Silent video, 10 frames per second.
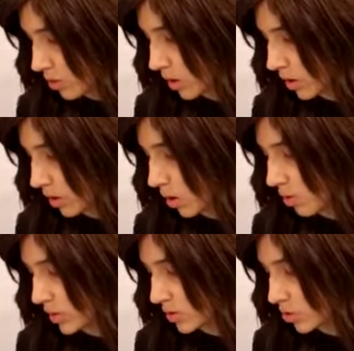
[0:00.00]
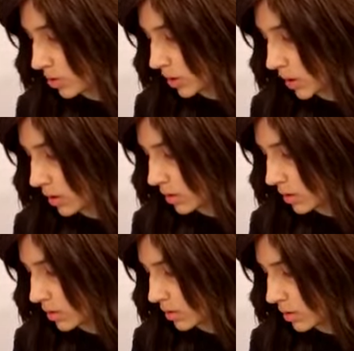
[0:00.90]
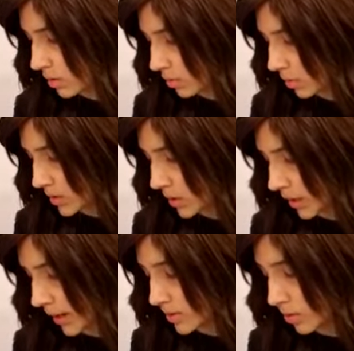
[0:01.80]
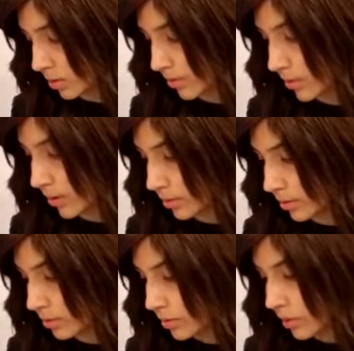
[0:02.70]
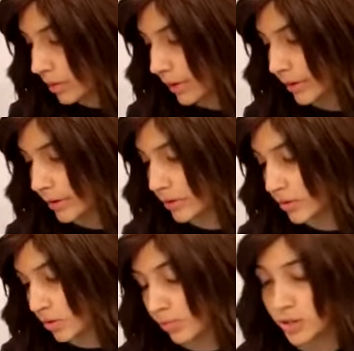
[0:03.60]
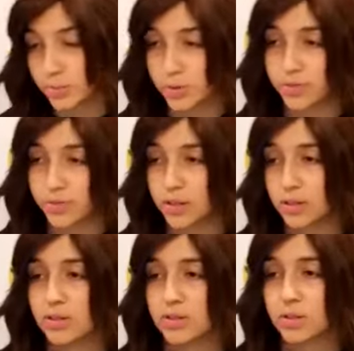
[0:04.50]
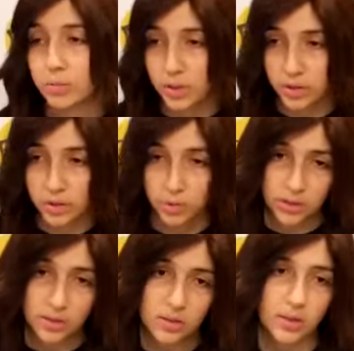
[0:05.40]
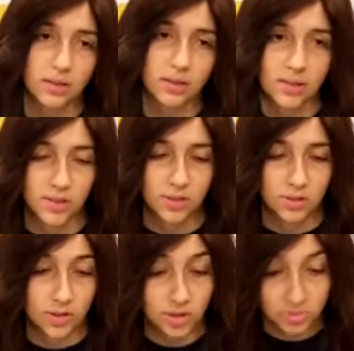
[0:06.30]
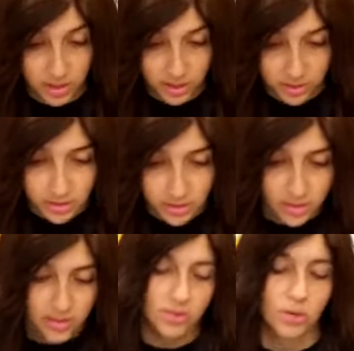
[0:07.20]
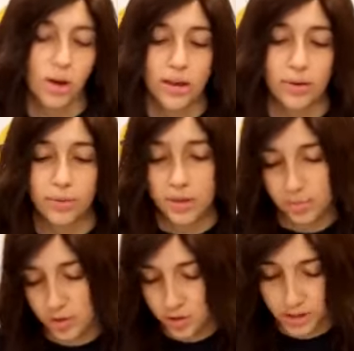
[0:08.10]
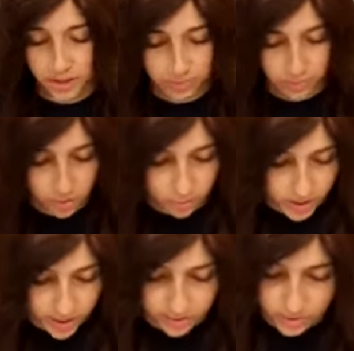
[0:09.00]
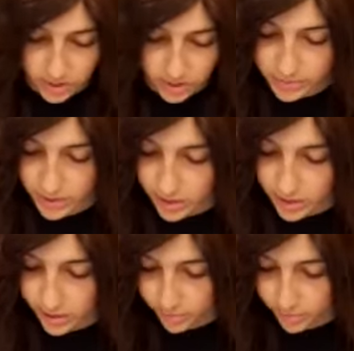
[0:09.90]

can always join Wednesday nights, although it is so much more fun to teach to real humans than to teach to a screen. So I really appreciate everyone who made the effort to come tonight in